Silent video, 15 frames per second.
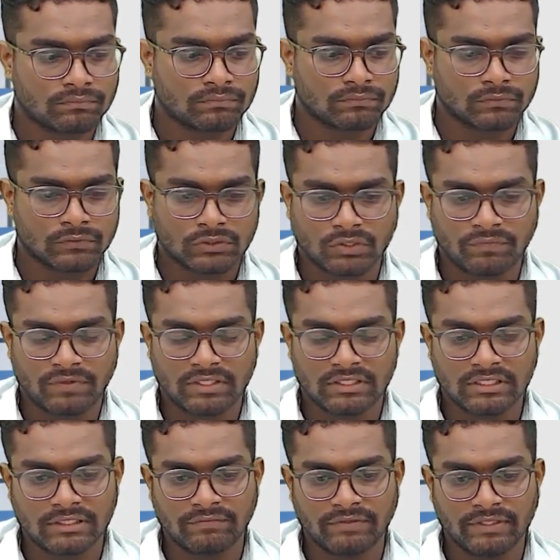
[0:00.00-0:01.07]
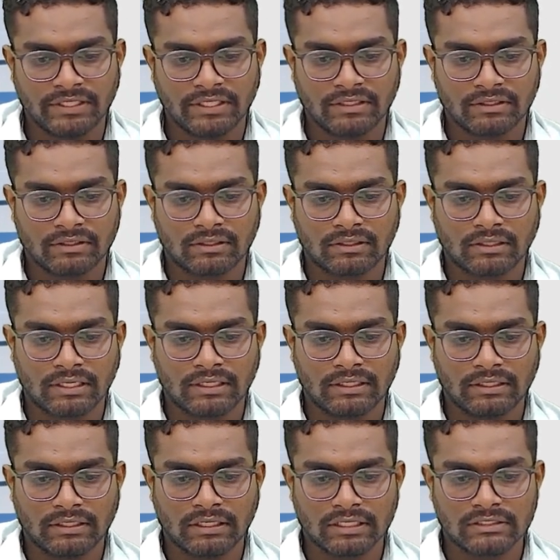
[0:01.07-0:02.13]
So for that we need
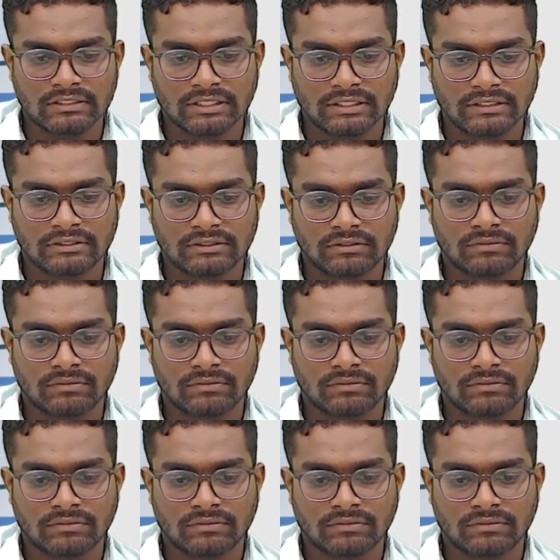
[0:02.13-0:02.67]
current assets.